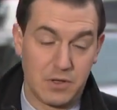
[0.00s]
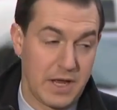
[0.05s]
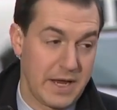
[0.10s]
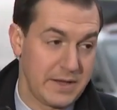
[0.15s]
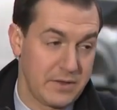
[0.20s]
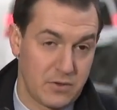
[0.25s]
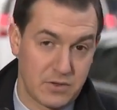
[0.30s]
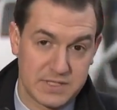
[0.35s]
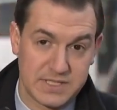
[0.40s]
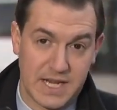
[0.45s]

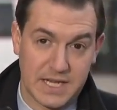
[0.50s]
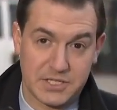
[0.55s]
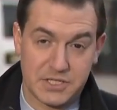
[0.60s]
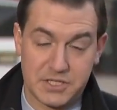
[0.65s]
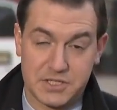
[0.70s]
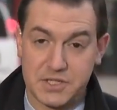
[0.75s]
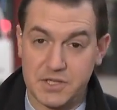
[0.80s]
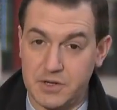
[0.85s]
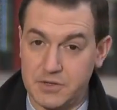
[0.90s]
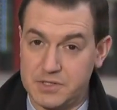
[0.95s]
landlords, not
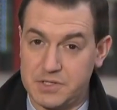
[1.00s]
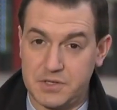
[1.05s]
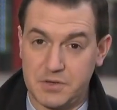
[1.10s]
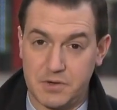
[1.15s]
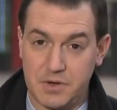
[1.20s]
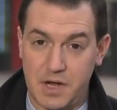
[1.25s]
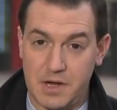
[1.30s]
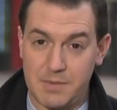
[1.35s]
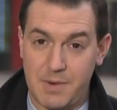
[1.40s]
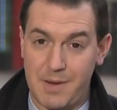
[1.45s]
just those
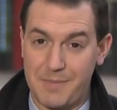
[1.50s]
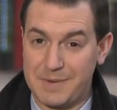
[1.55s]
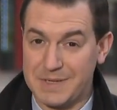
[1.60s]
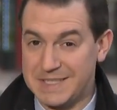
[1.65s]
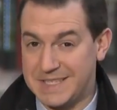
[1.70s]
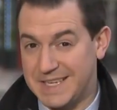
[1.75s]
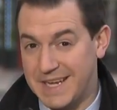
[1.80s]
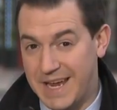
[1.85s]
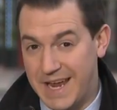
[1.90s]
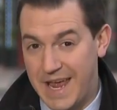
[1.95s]
two, come up
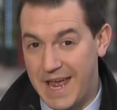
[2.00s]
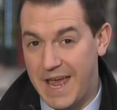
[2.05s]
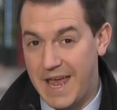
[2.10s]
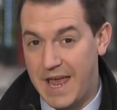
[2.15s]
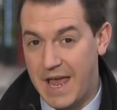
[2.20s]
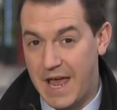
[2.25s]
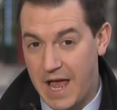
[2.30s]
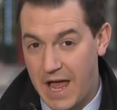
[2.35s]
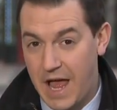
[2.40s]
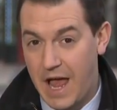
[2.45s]
and say,
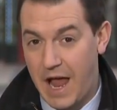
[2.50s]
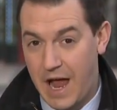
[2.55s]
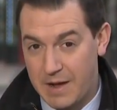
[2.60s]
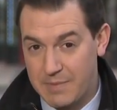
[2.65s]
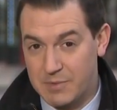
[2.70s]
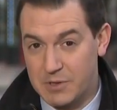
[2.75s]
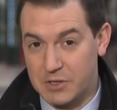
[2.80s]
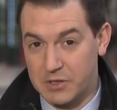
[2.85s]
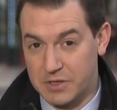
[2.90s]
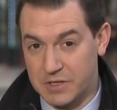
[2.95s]
hey, I,
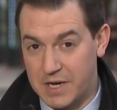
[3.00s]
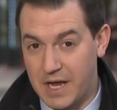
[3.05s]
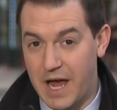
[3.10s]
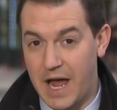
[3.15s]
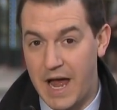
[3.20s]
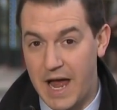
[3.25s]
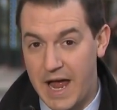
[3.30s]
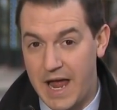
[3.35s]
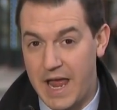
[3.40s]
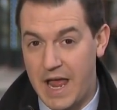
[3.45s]
am a good
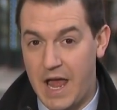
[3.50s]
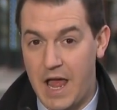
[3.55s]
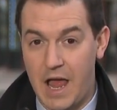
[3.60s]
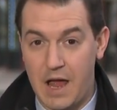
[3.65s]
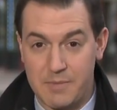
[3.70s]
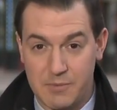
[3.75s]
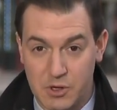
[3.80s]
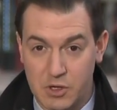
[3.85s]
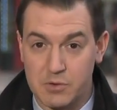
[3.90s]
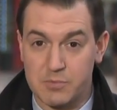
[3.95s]
guy,
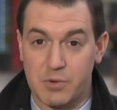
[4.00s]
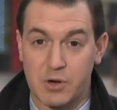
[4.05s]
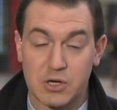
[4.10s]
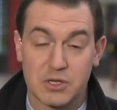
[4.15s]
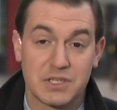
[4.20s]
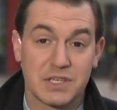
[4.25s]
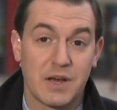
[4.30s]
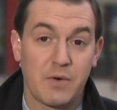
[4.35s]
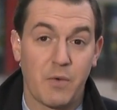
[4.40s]
I'm a good person, I